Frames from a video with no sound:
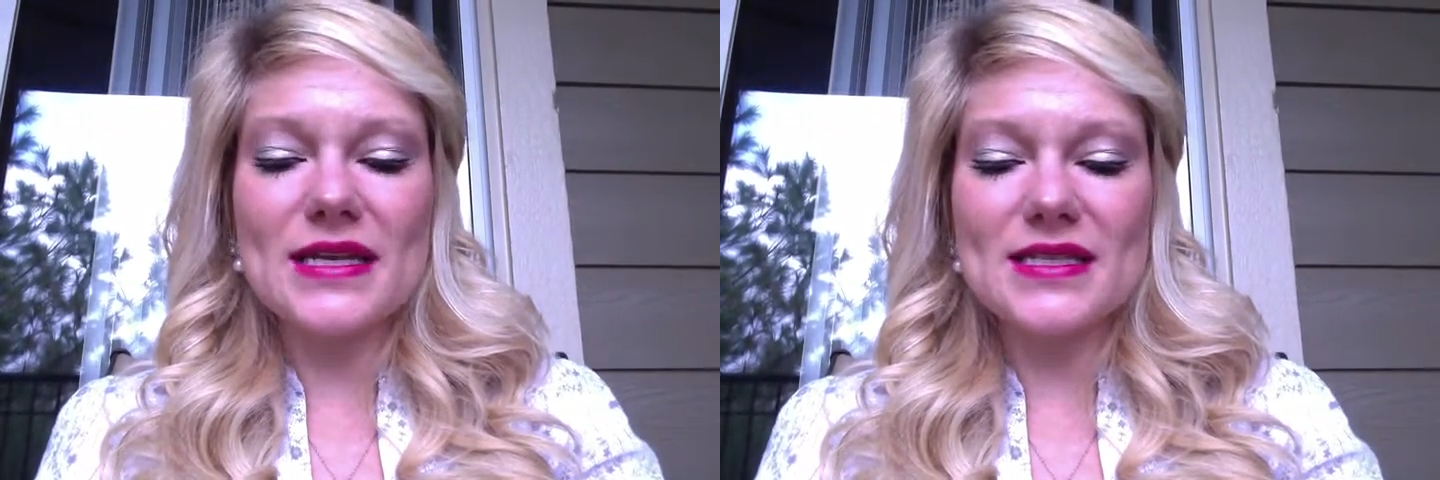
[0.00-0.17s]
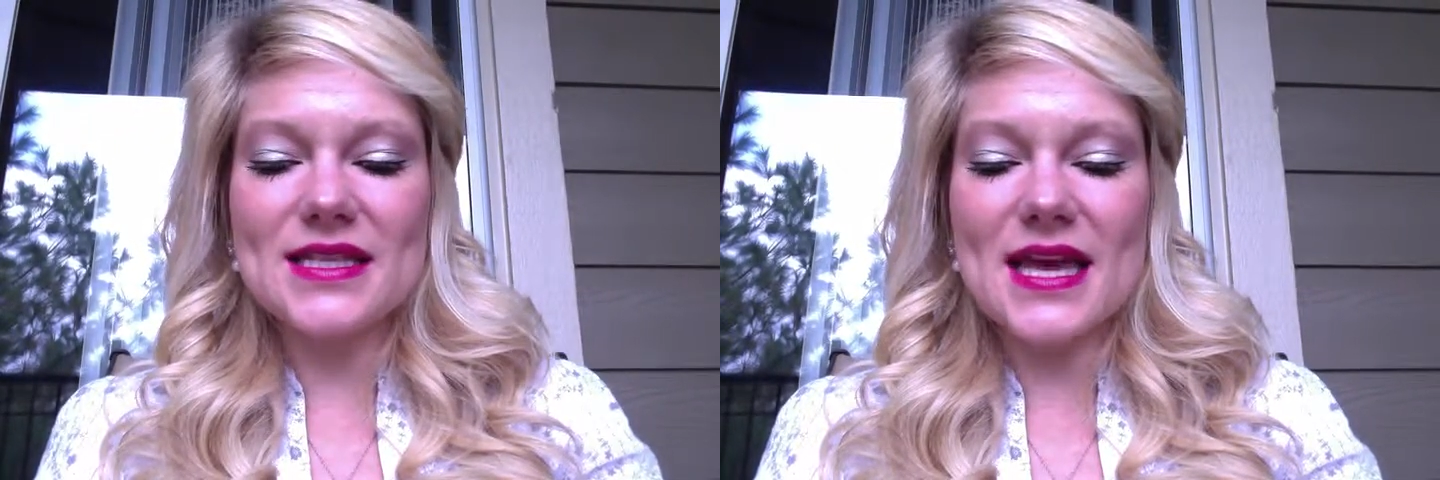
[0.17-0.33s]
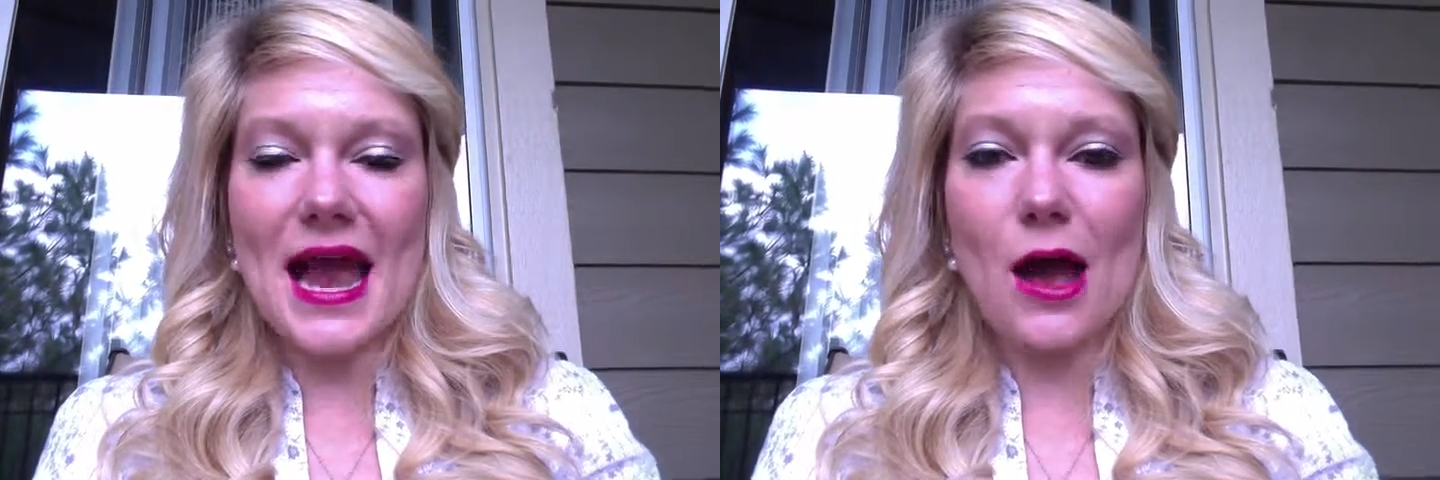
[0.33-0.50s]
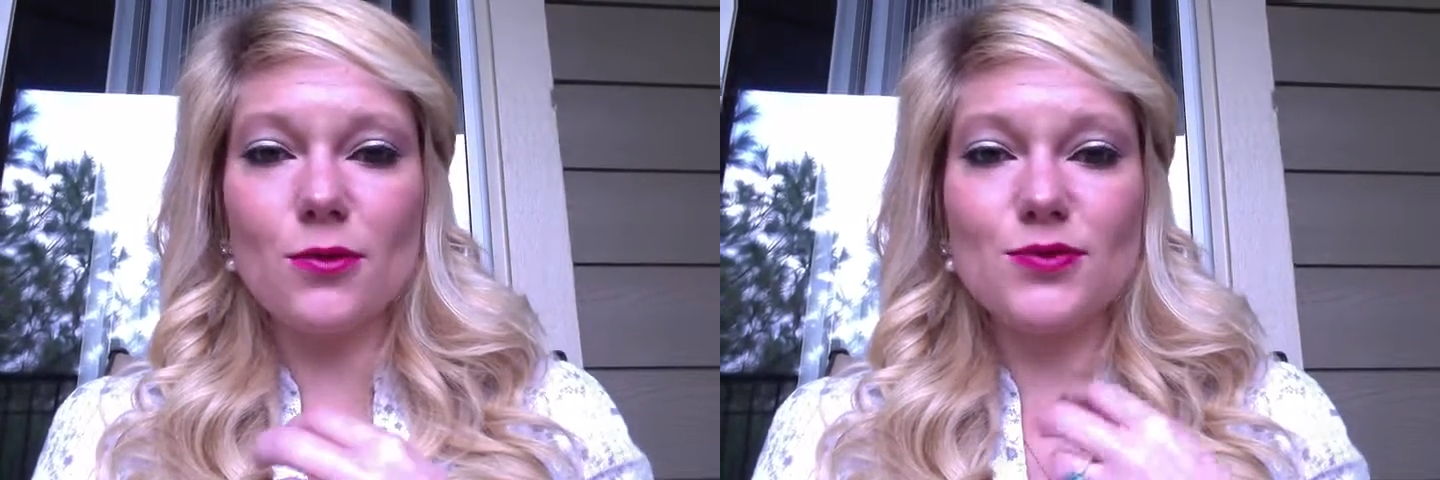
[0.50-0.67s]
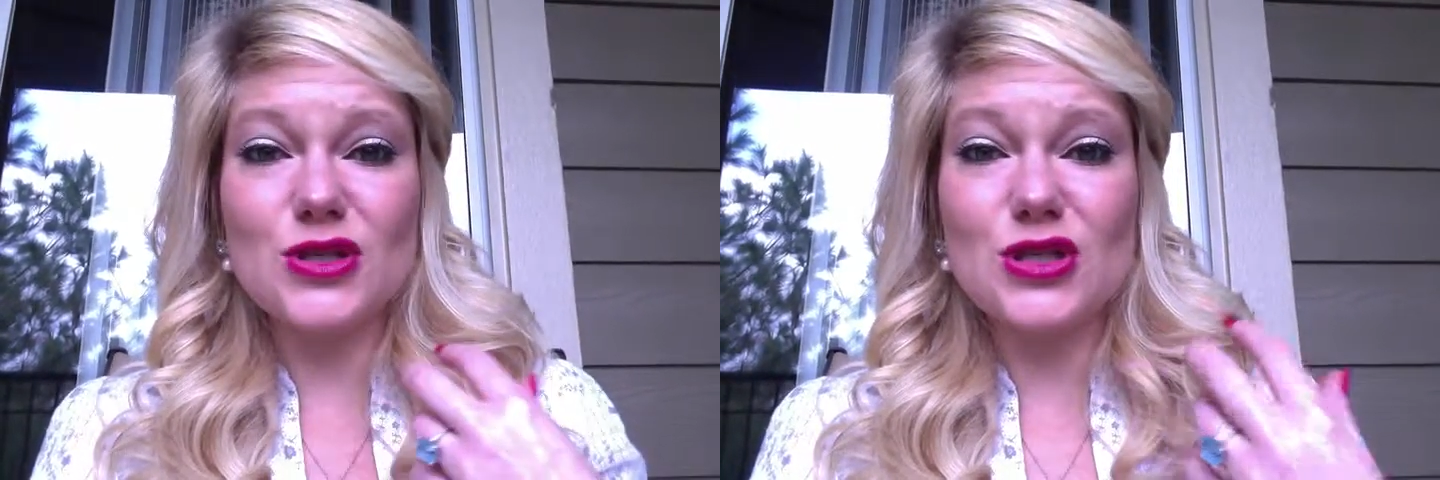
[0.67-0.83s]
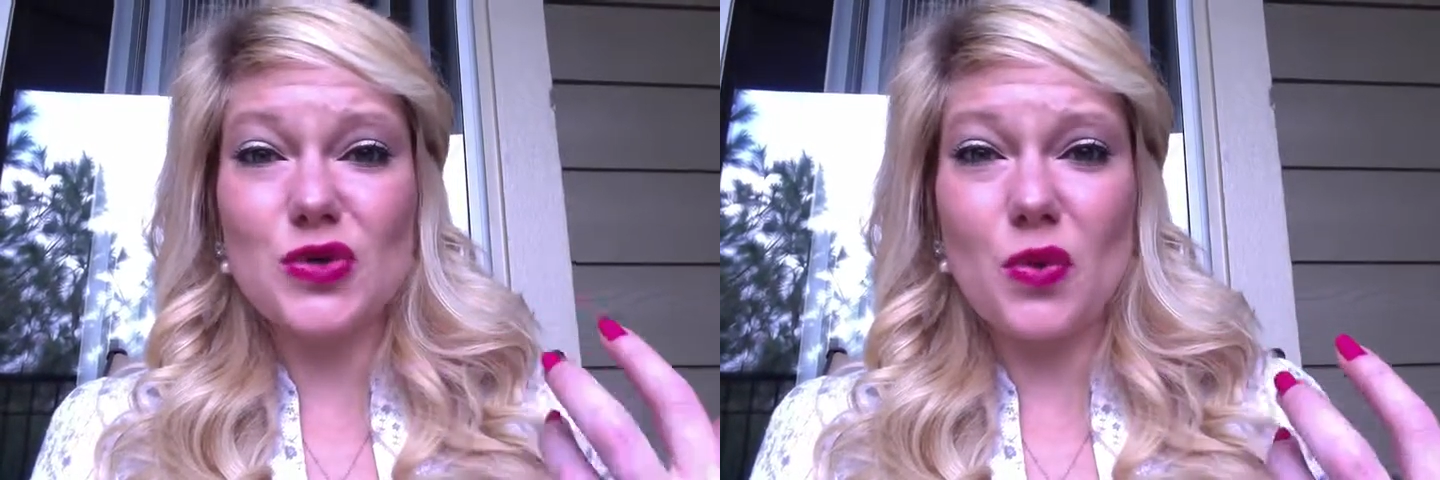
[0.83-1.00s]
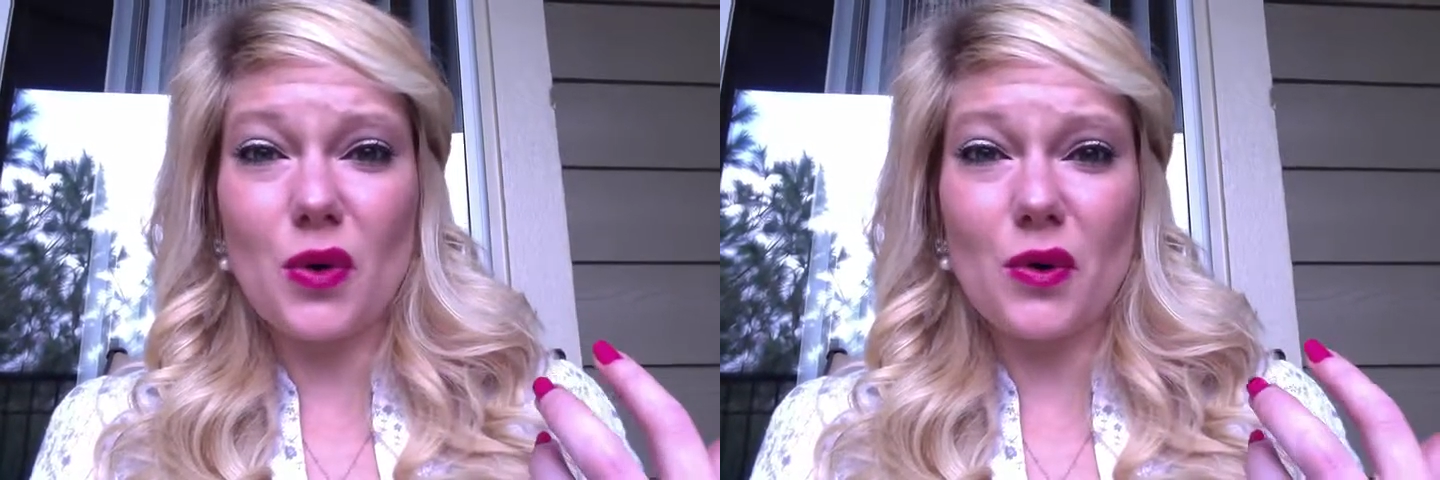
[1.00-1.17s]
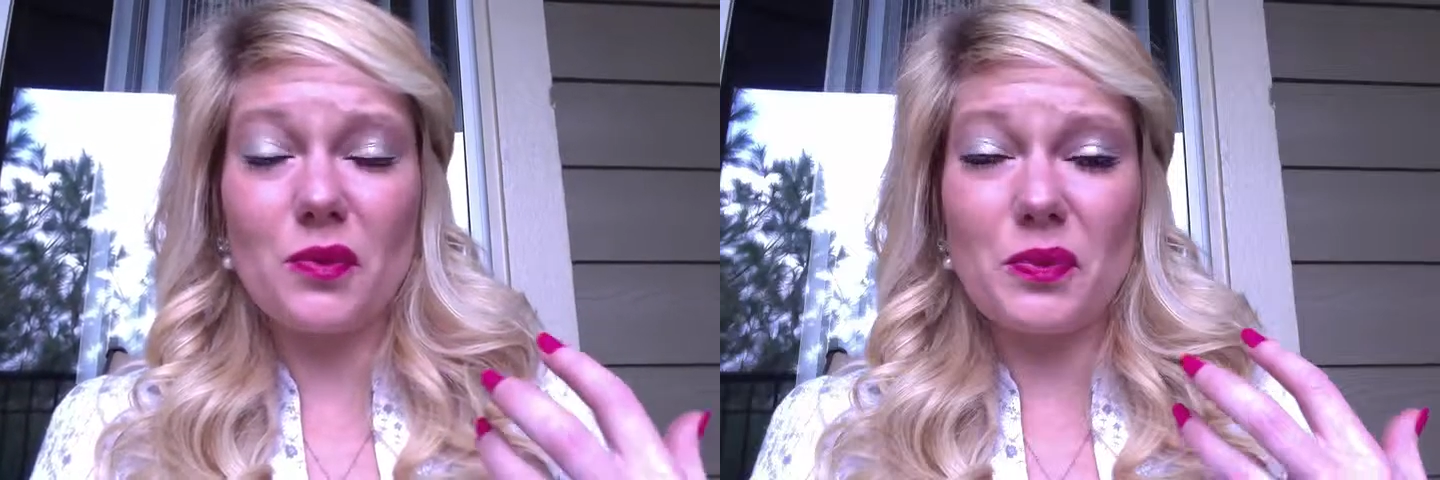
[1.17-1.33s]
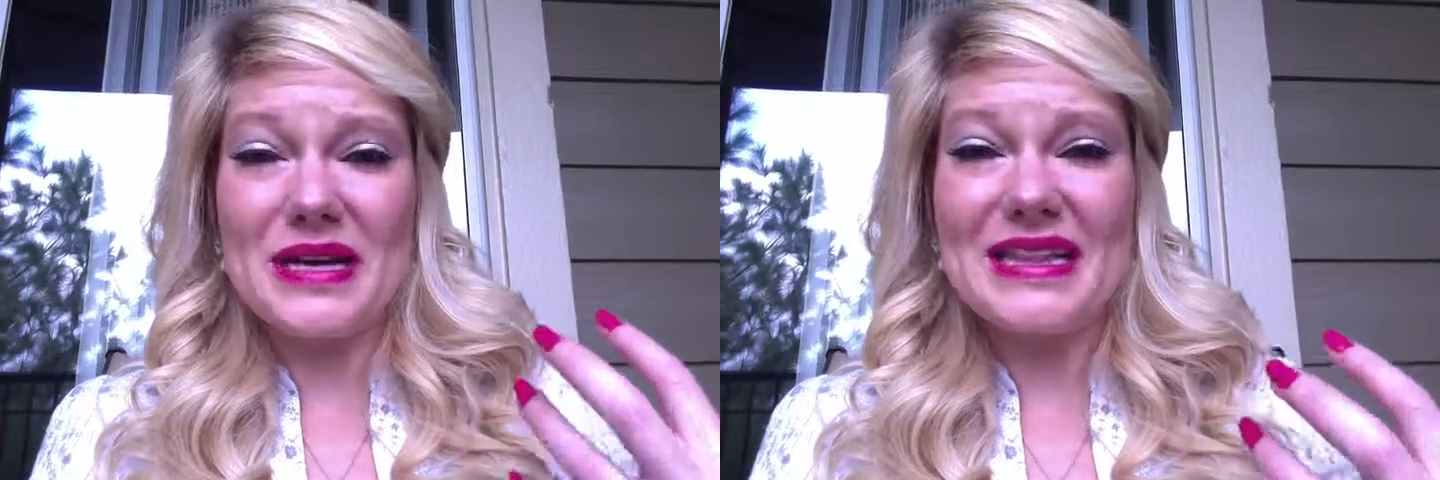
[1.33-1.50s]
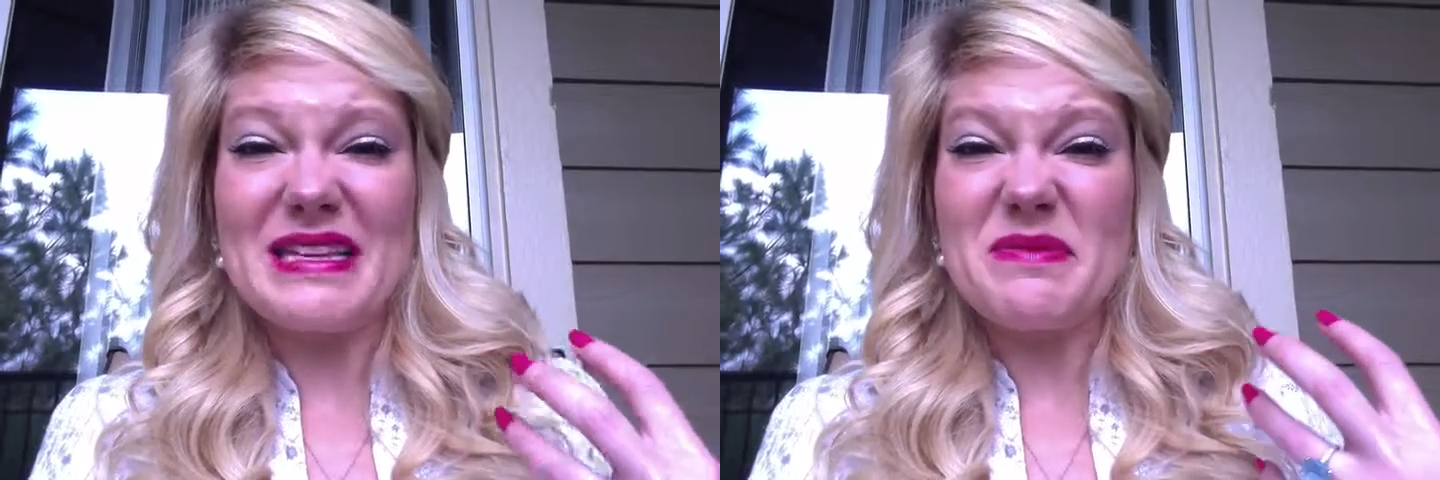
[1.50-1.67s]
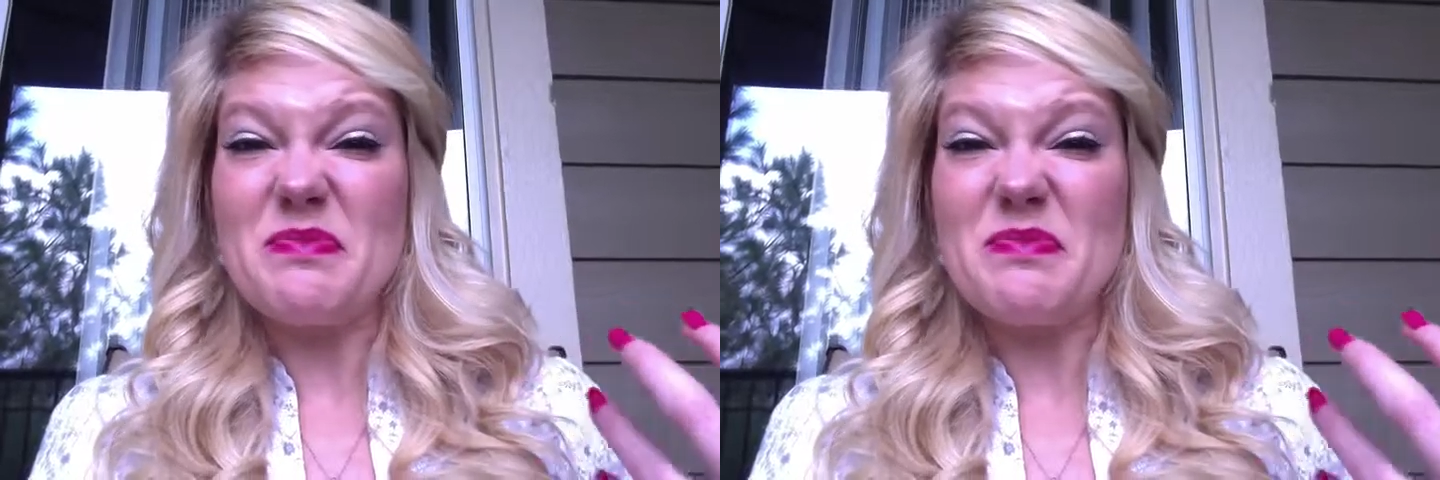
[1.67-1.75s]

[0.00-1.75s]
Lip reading: is they help store really